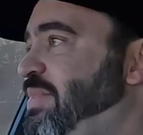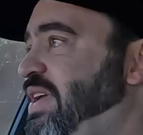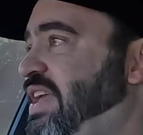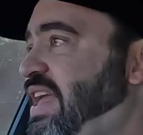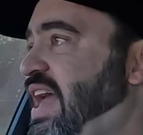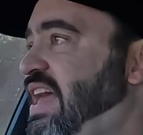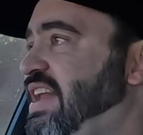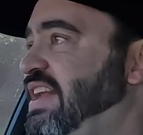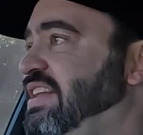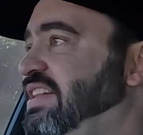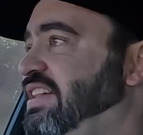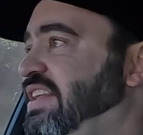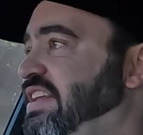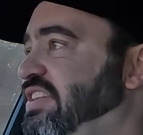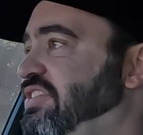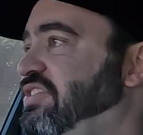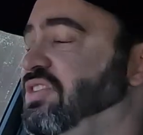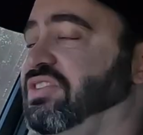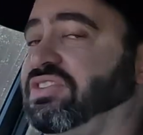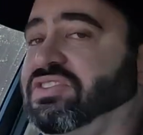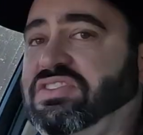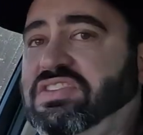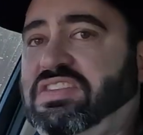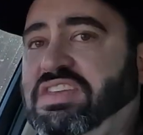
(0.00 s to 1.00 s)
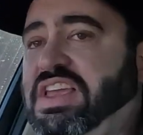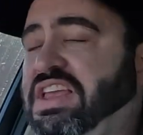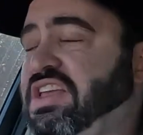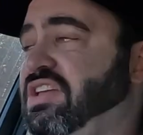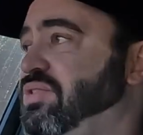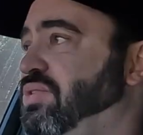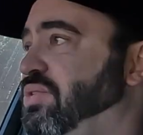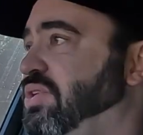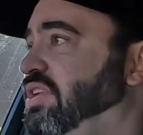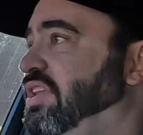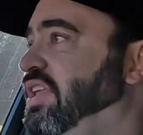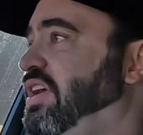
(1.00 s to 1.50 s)
Mechanically, it's got 10
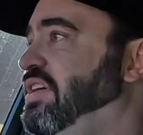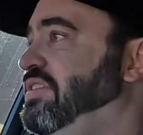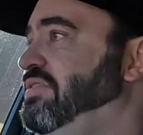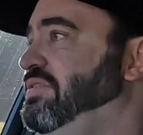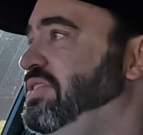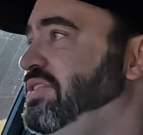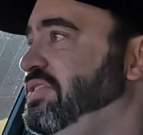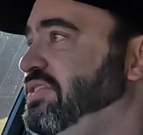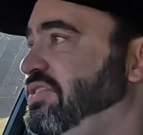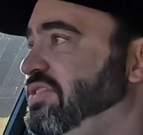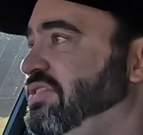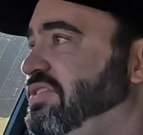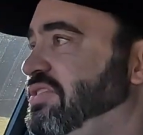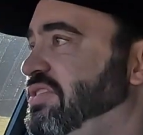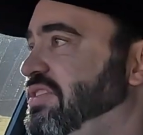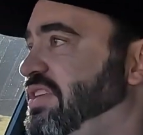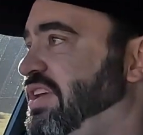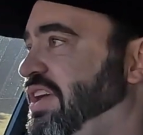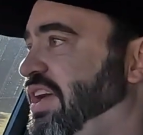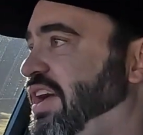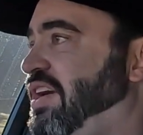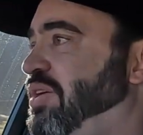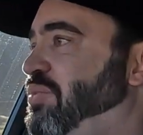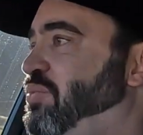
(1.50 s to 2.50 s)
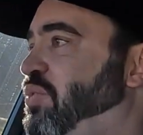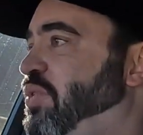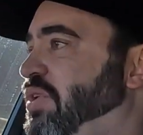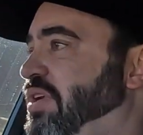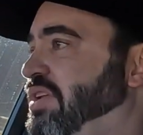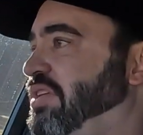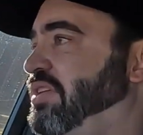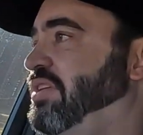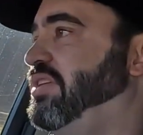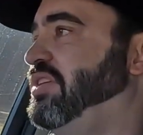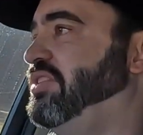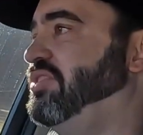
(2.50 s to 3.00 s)
coilovers,
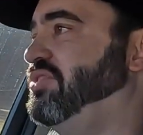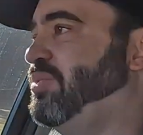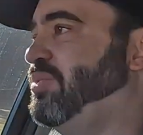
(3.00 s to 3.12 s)
white line